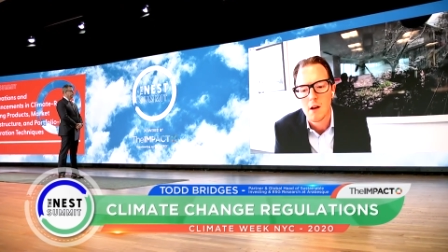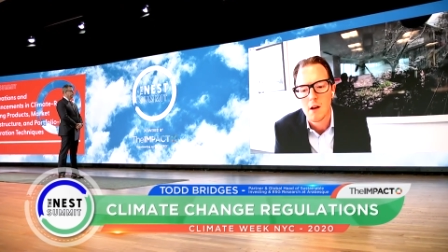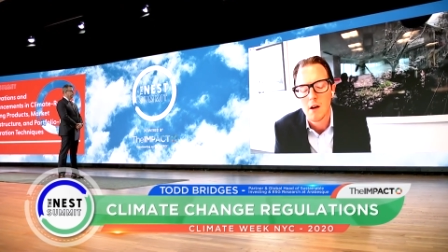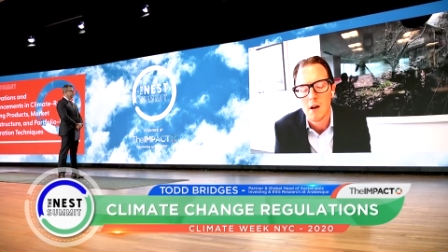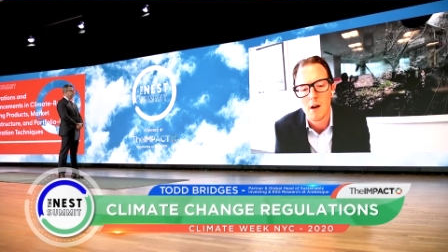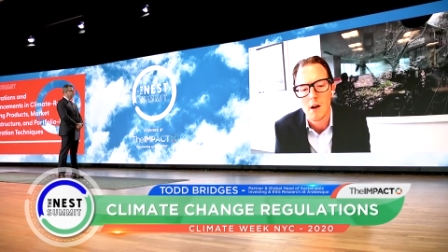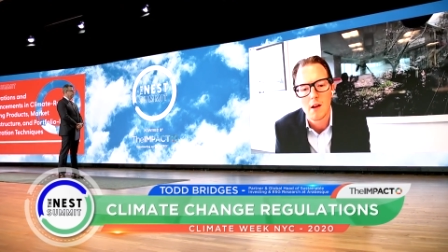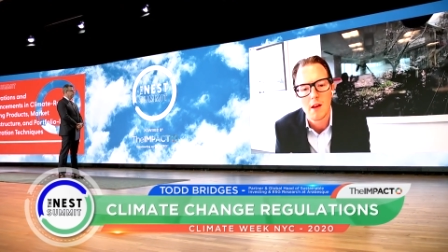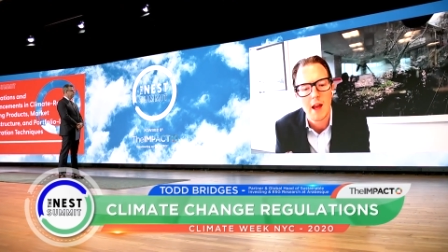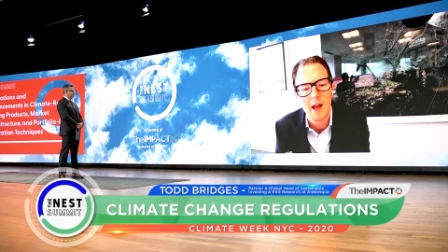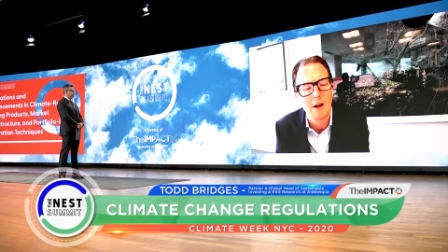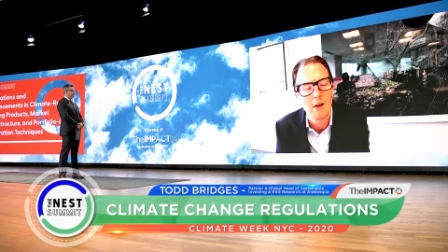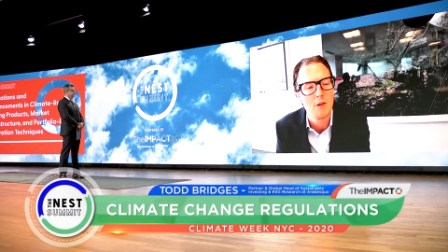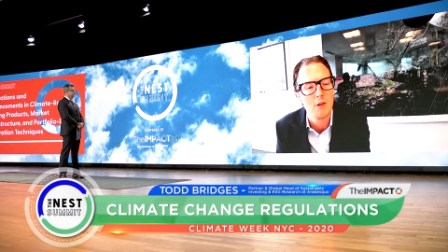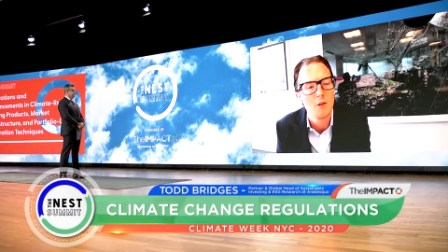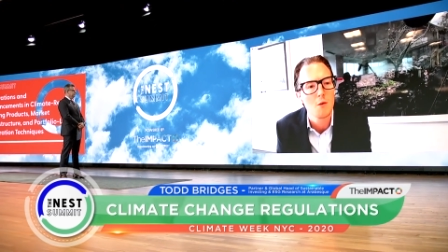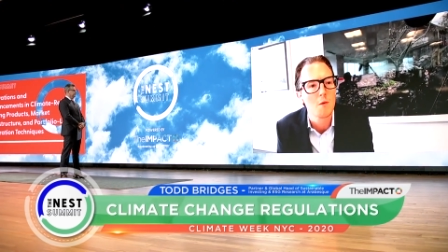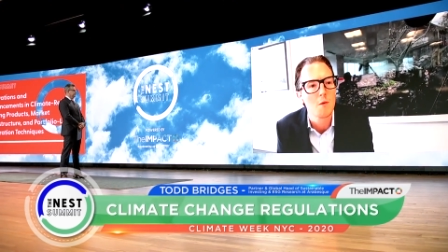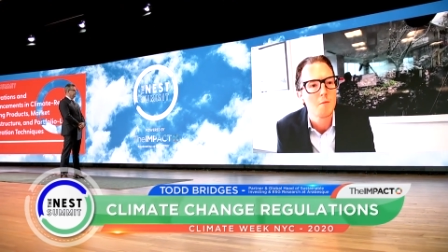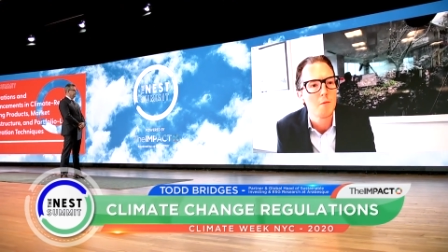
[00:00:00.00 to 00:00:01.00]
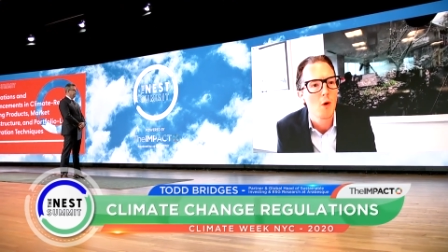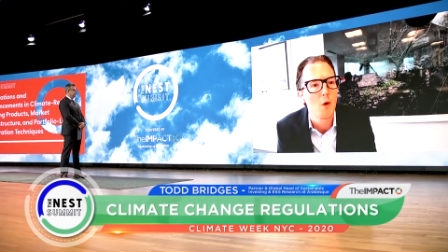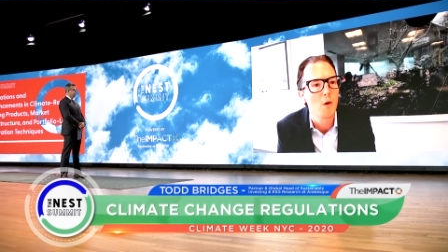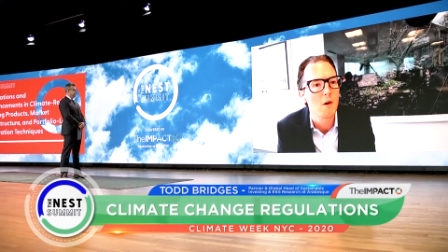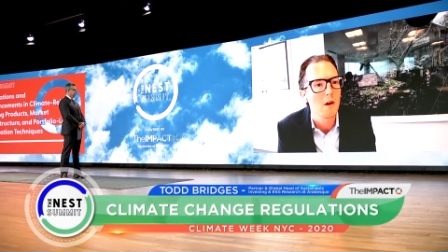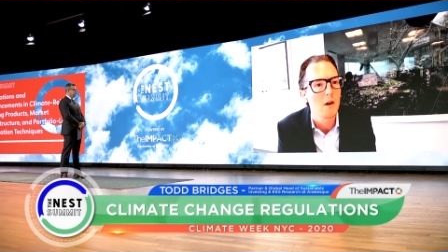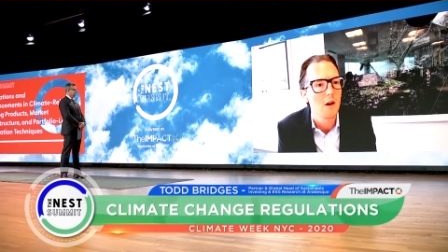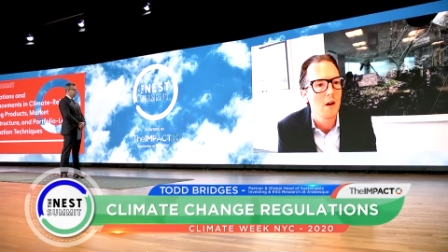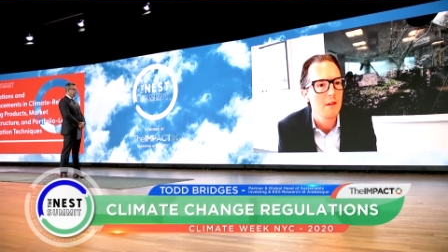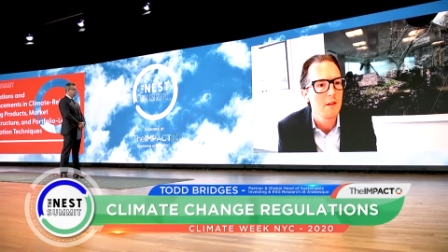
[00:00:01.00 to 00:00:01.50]
on how you report
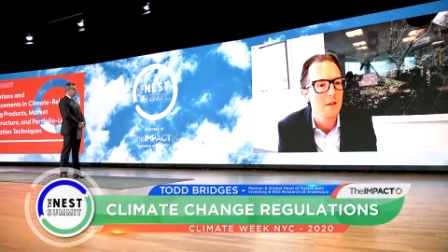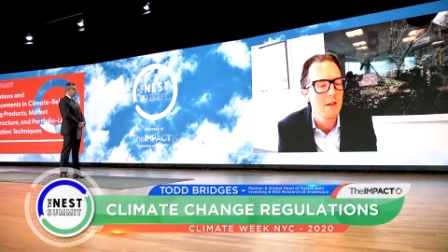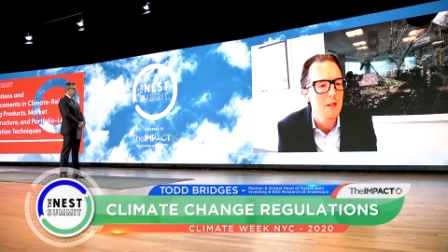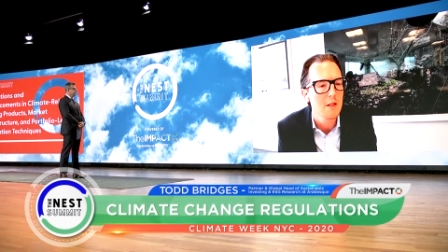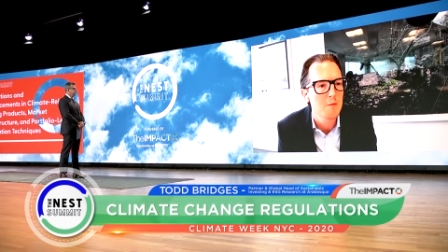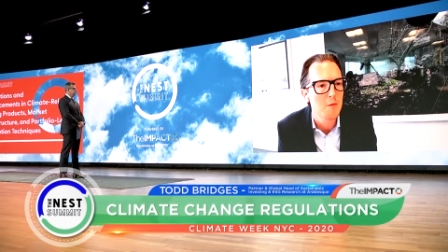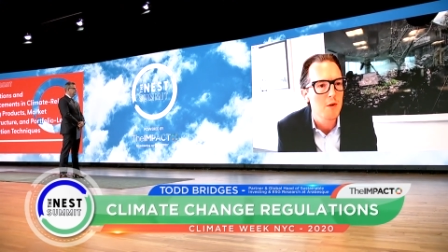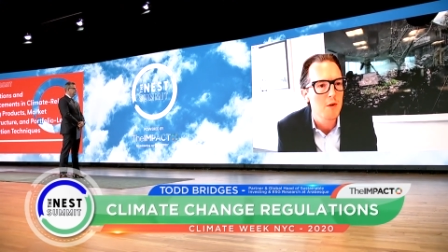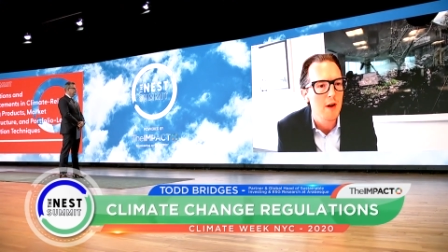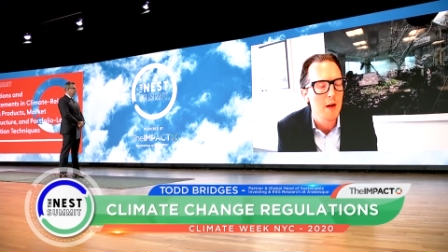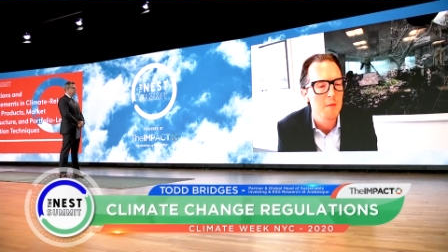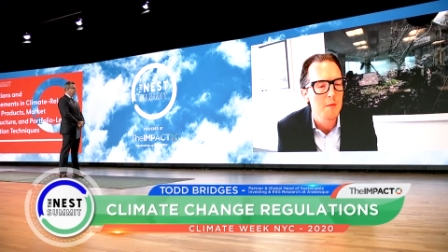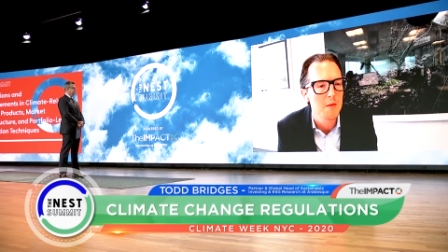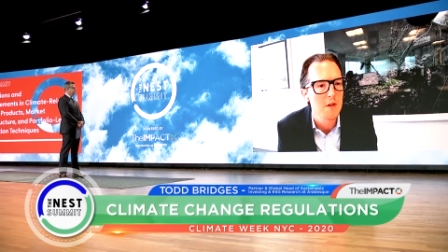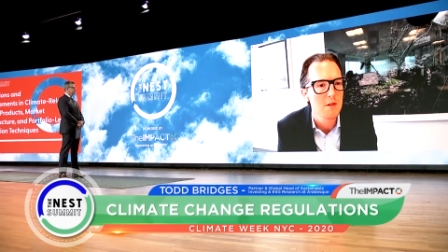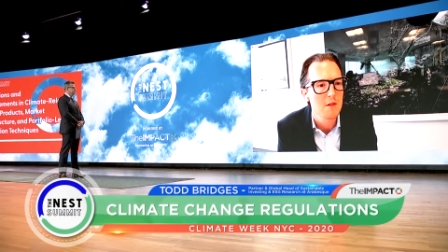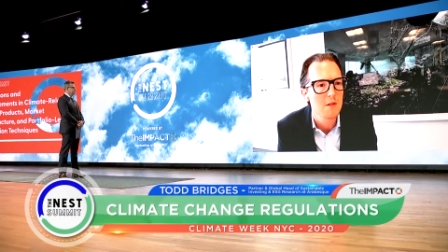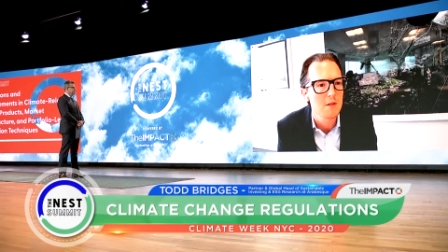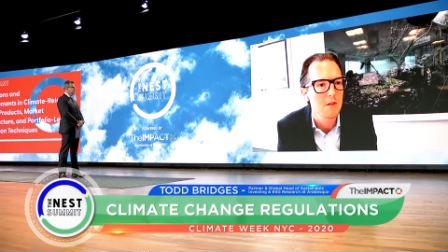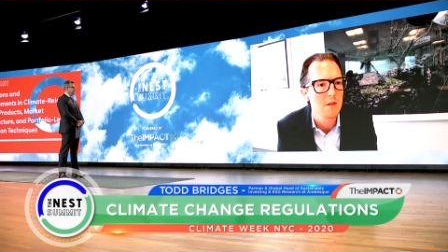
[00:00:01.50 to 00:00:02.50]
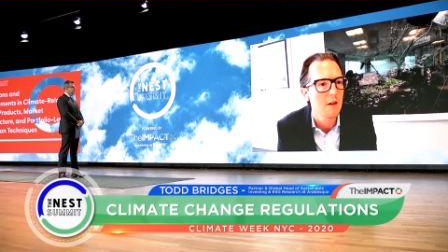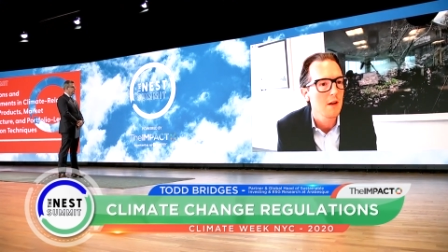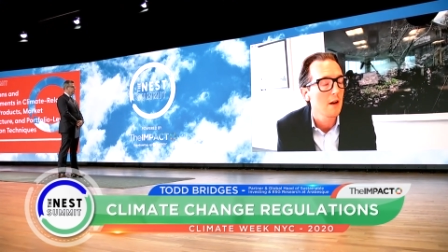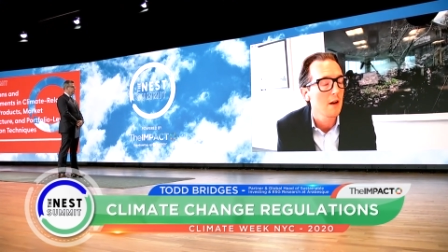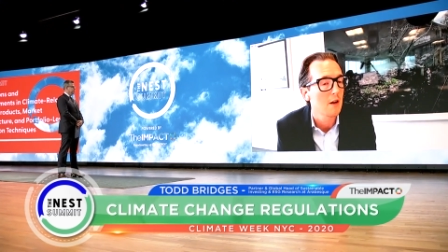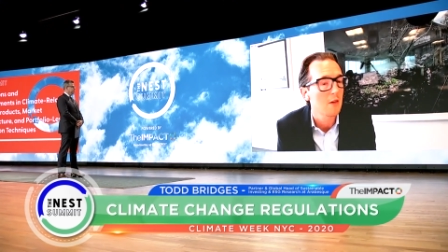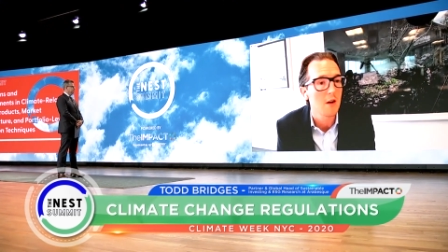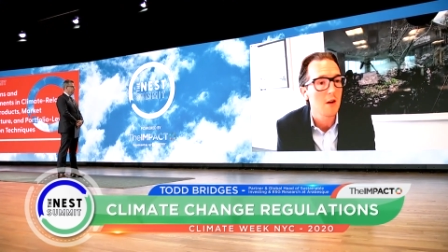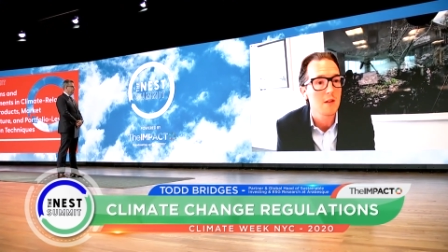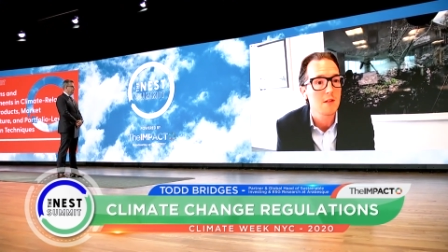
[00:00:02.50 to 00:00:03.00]
on these parameters
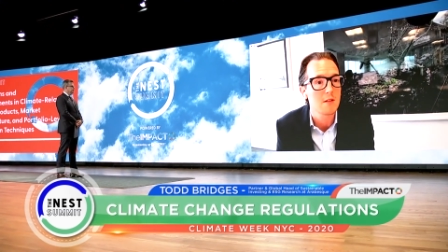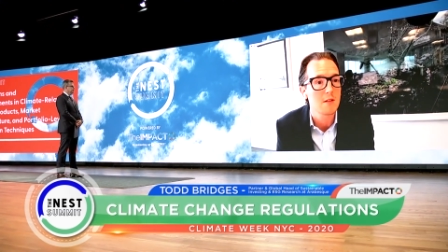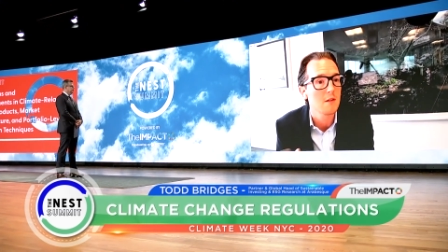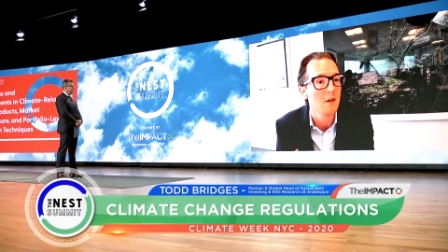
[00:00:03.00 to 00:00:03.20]
across